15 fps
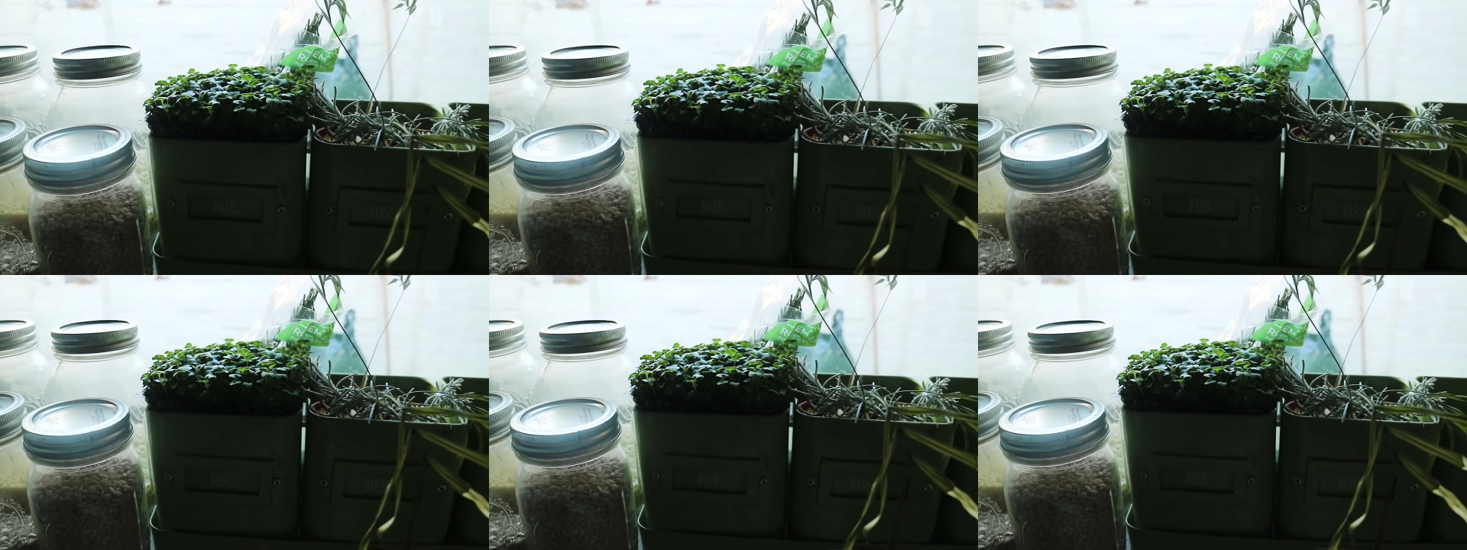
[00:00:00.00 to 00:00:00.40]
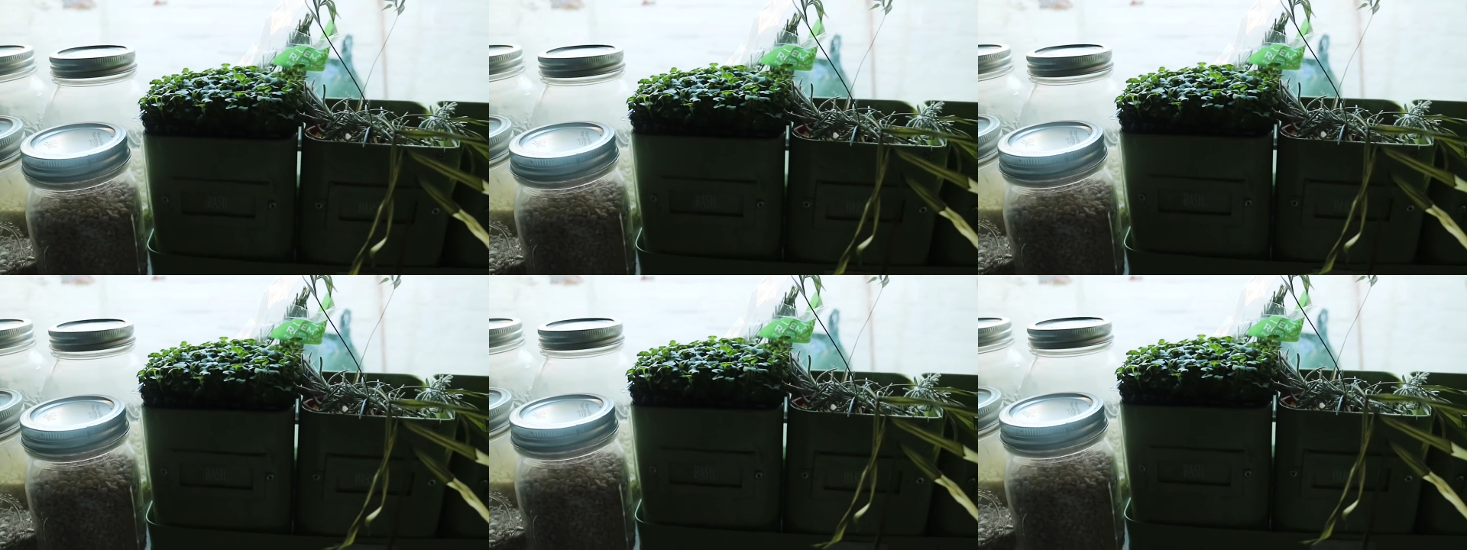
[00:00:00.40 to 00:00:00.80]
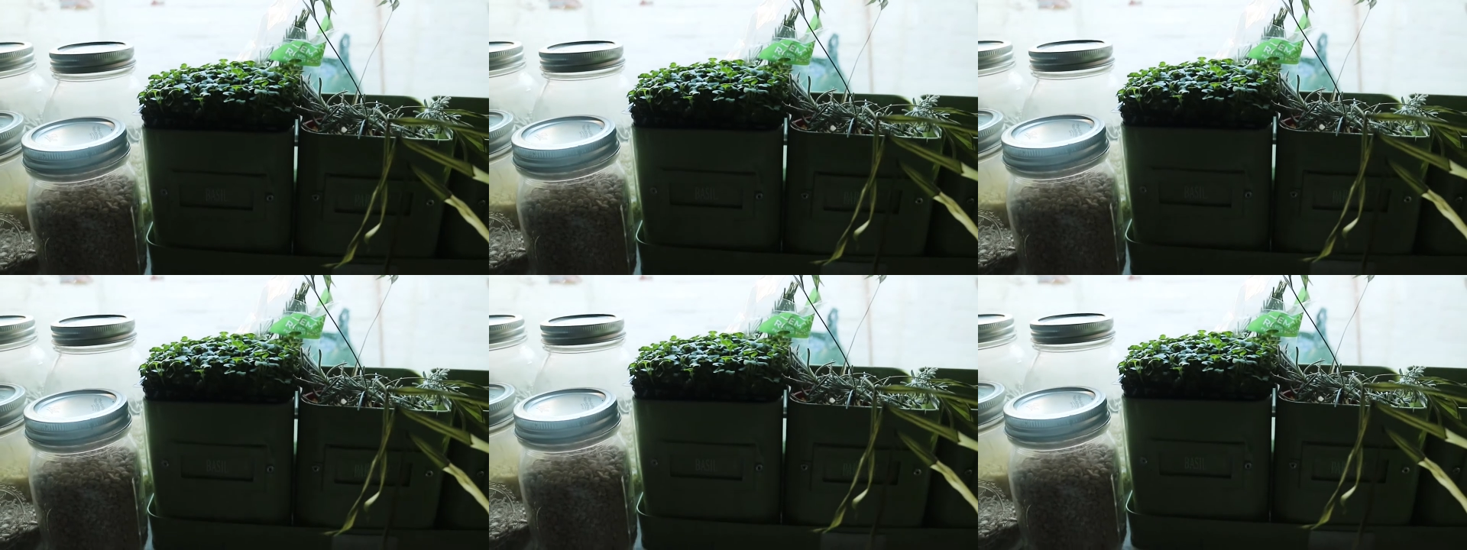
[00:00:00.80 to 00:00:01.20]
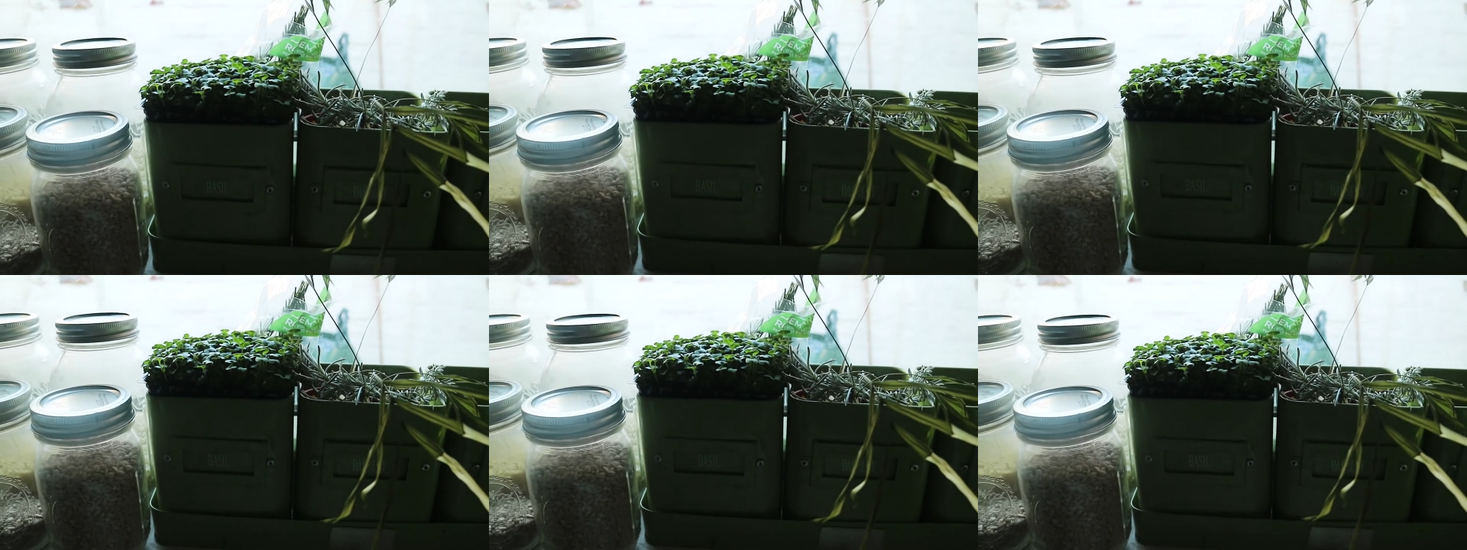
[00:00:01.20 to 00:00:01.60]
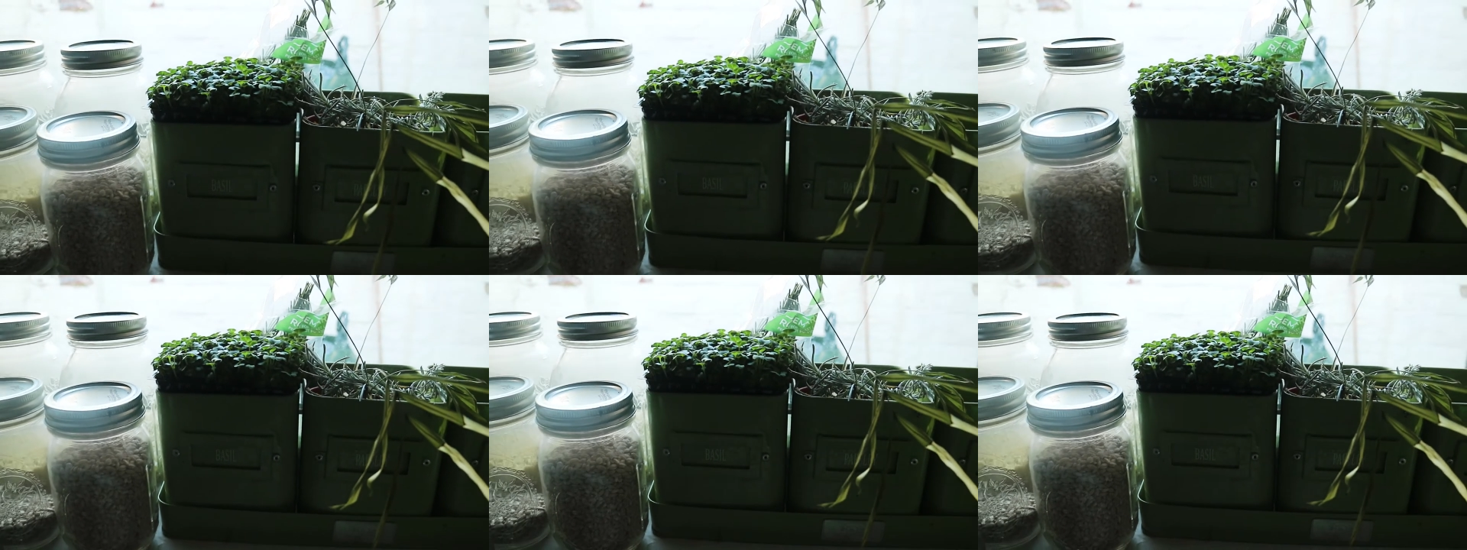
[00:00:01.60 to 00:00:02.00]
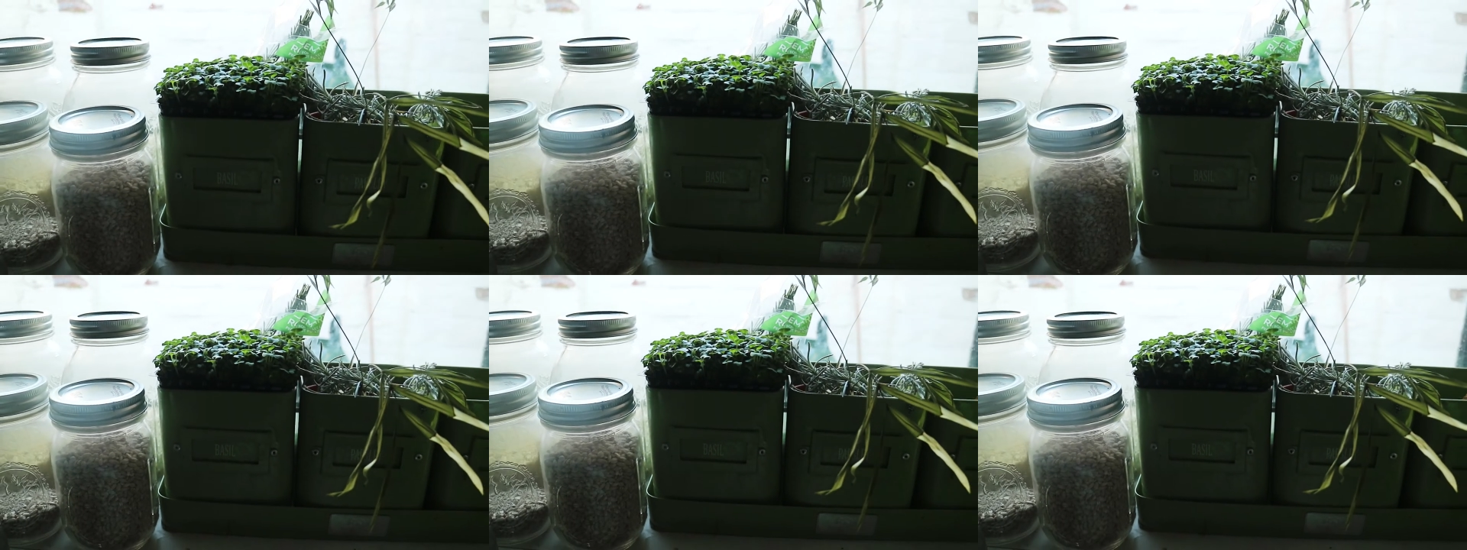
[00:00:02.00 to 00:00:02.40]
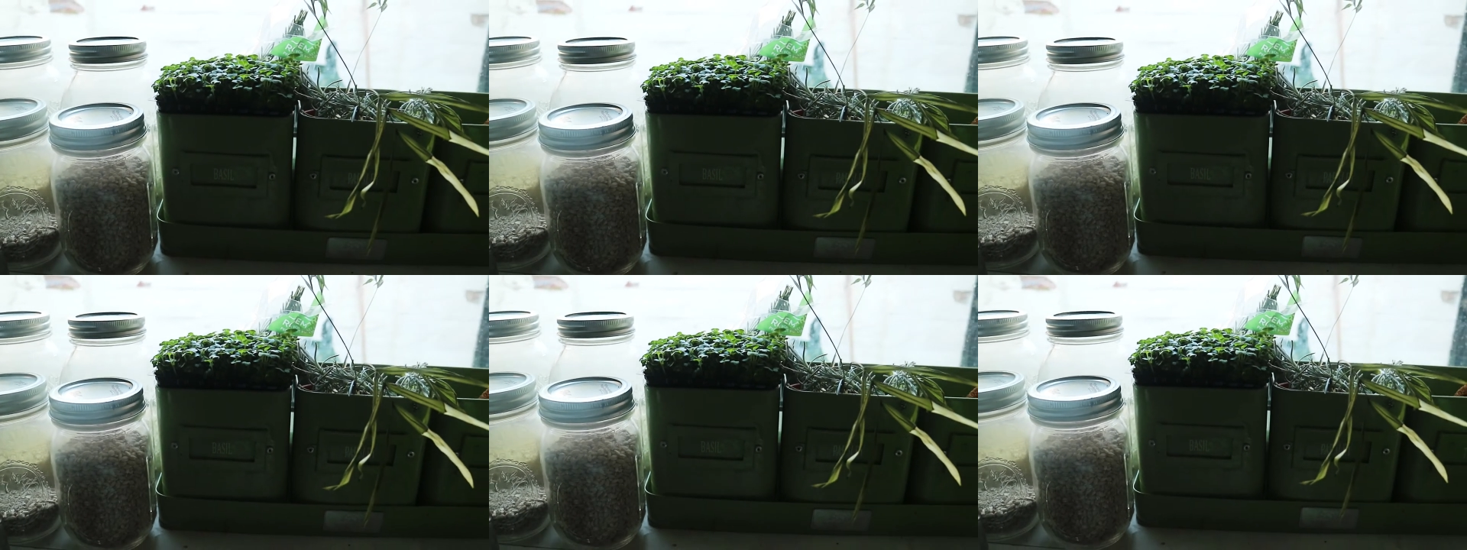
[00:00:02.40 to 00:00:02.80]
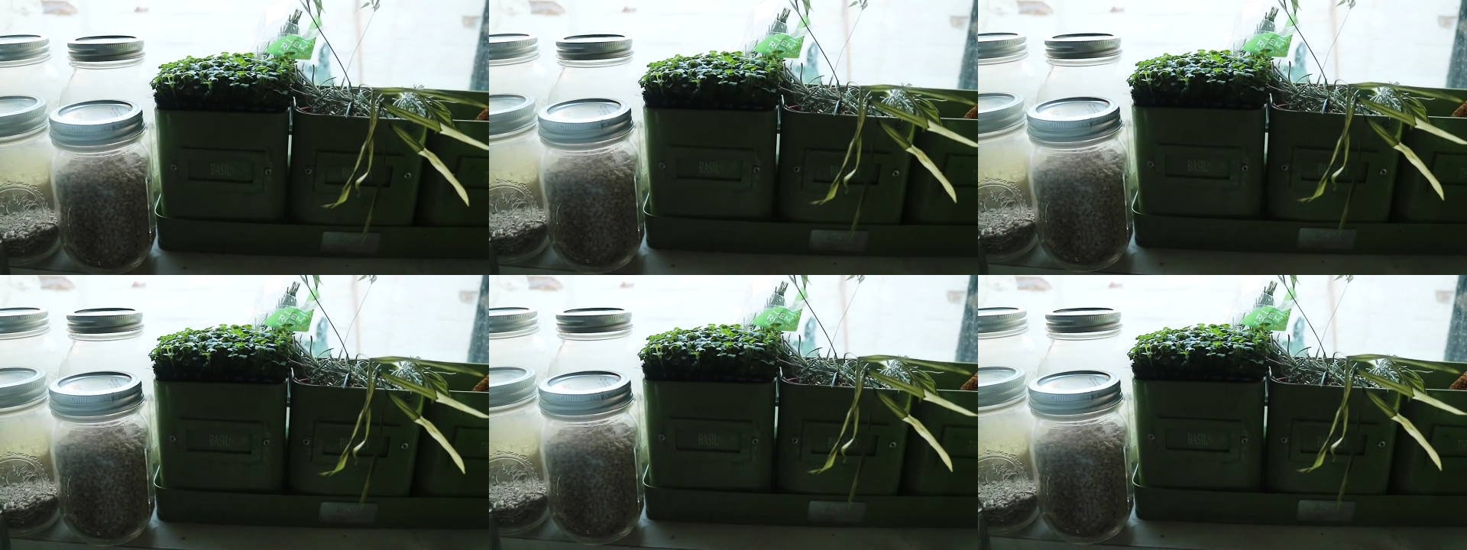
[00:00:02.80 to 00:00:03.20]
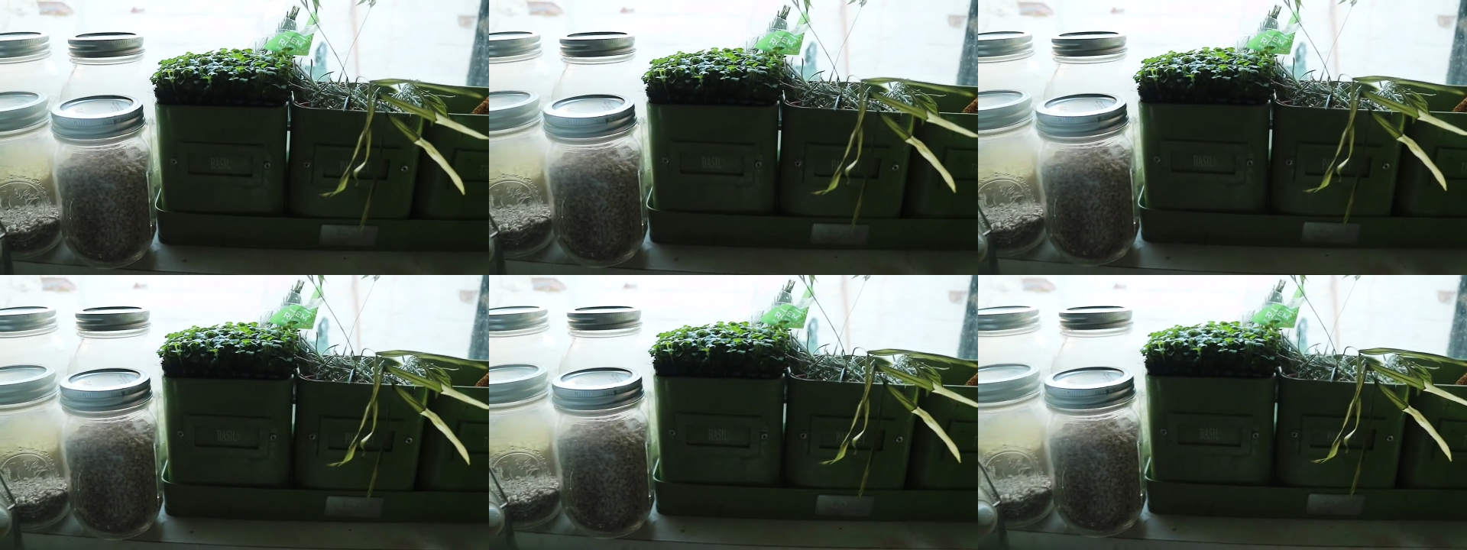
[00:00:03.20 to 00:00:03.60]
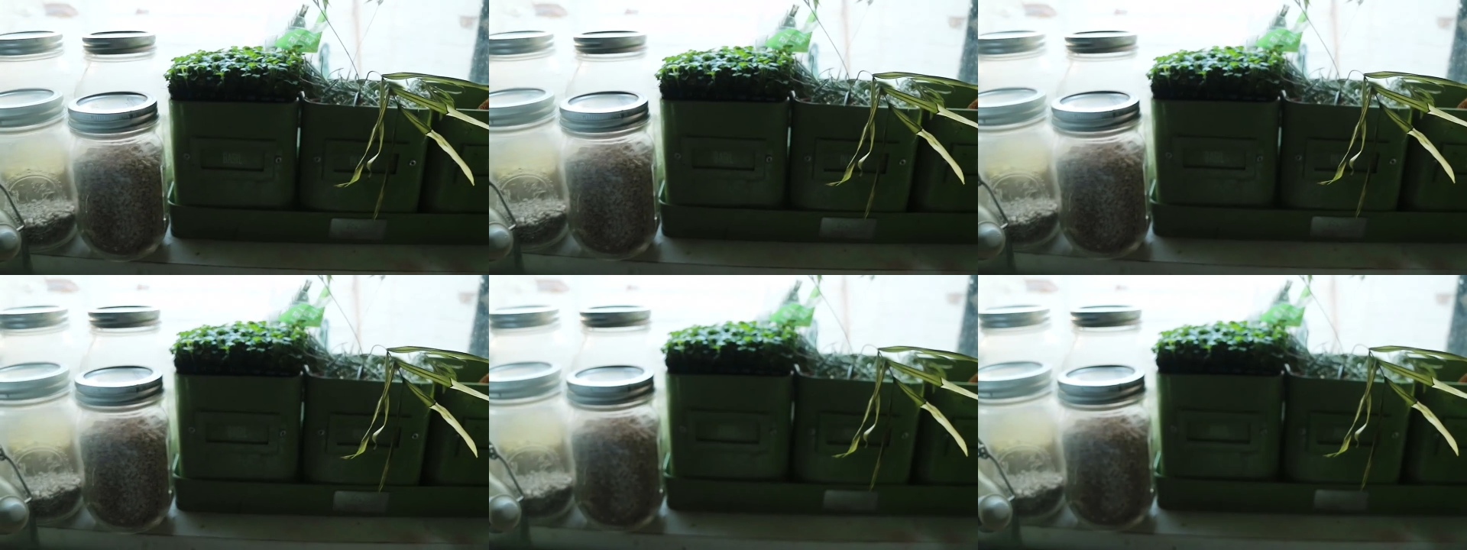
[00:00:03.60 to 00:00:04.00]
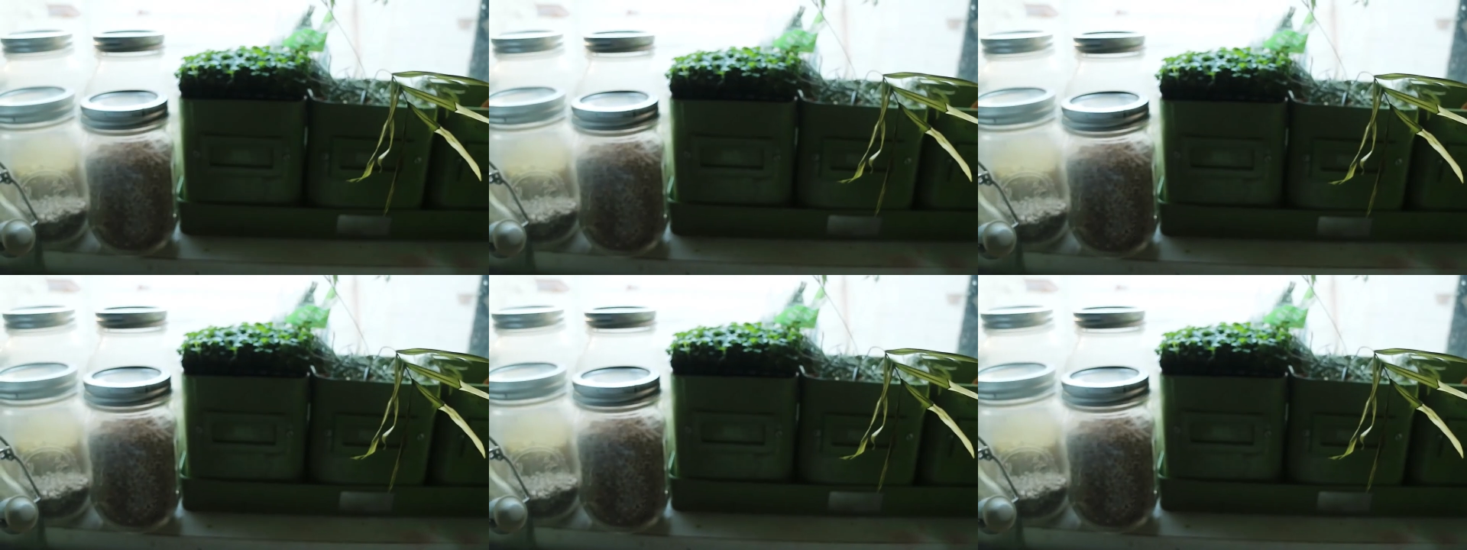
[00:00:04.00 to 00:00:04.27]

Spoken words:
No face is visible, so there are no lips to read.